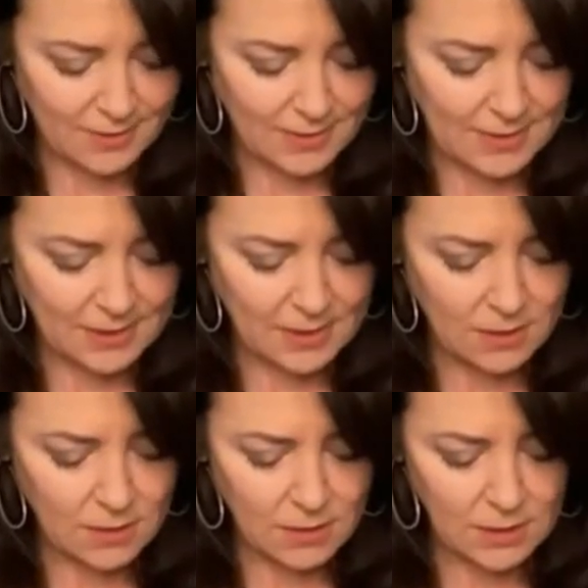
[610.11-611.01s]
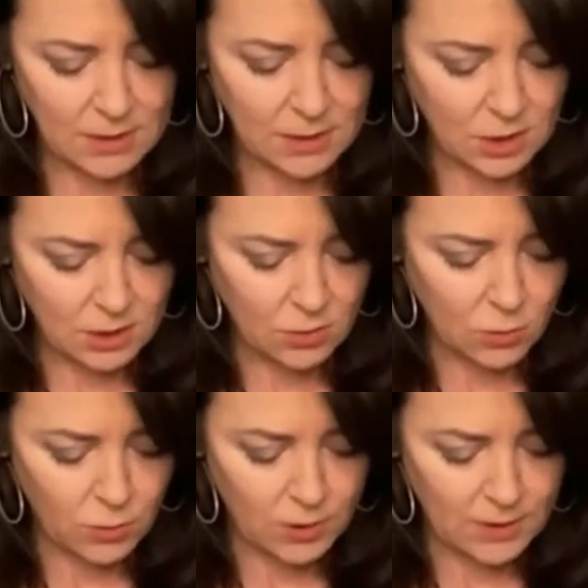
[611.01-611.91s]
It's, uh, it's just
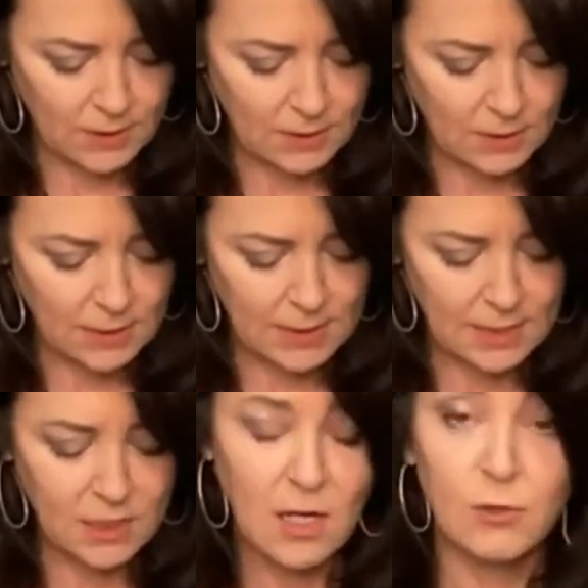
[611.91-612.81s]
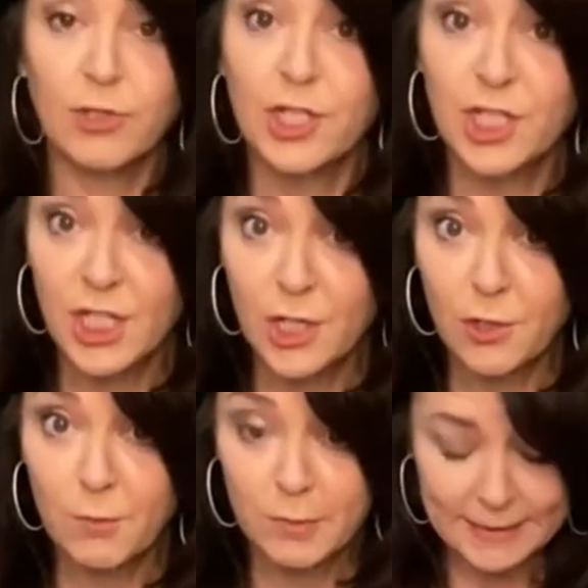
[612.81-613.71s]
gorgeous. Again, it's called
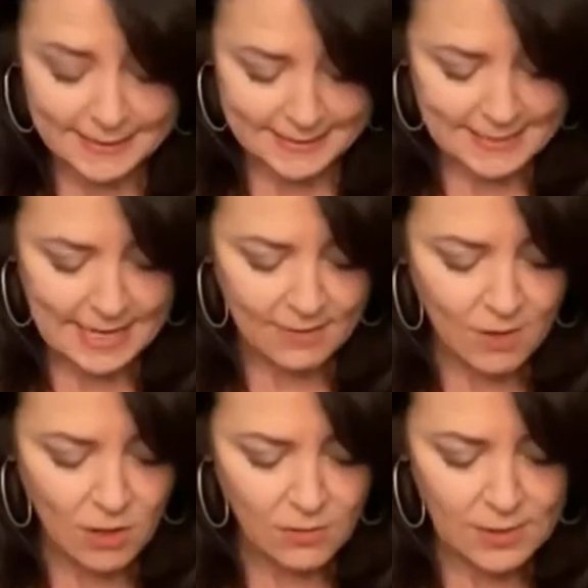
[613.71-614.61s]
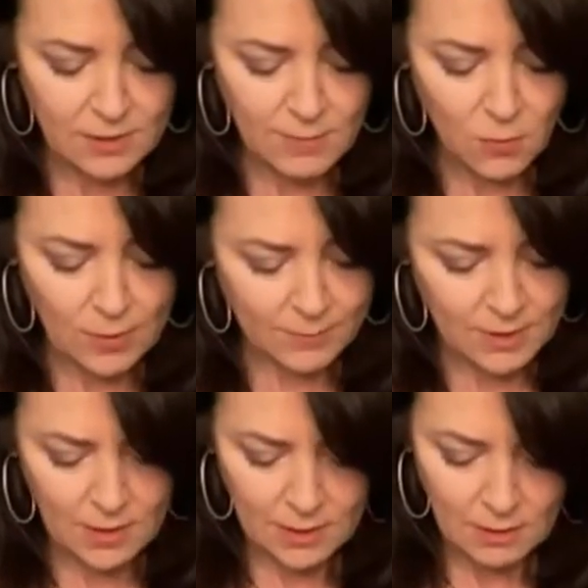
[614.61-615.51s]
Sheer Bliss. I have all this on my
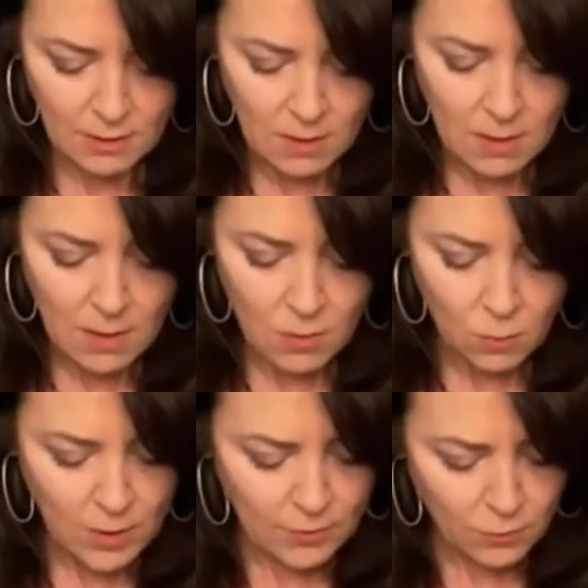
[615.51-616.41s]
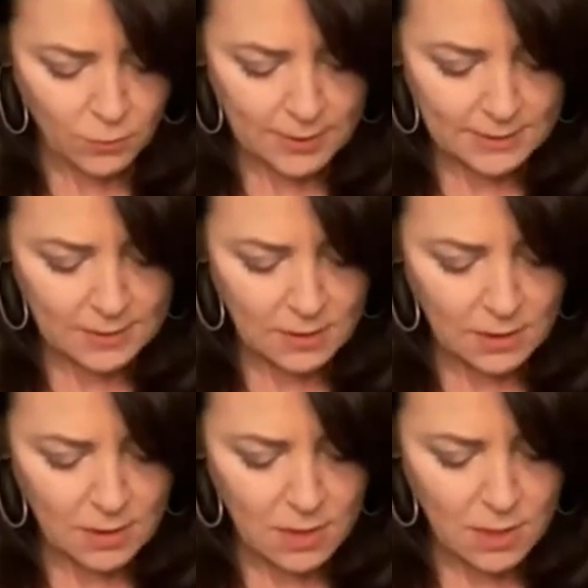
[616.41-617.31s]
website,
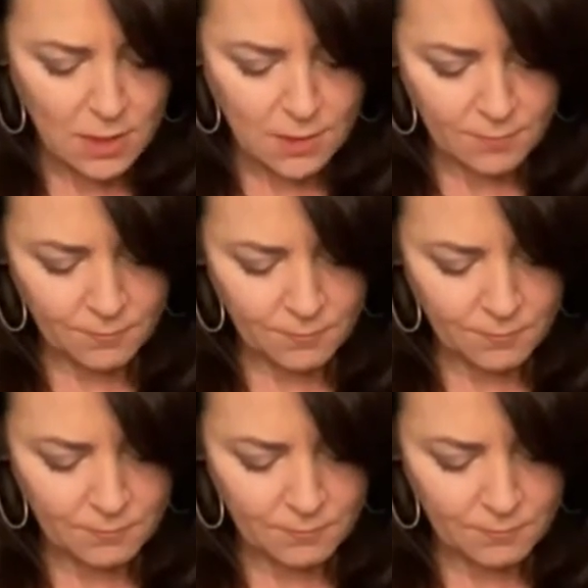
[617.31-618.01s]
weatherwings.com.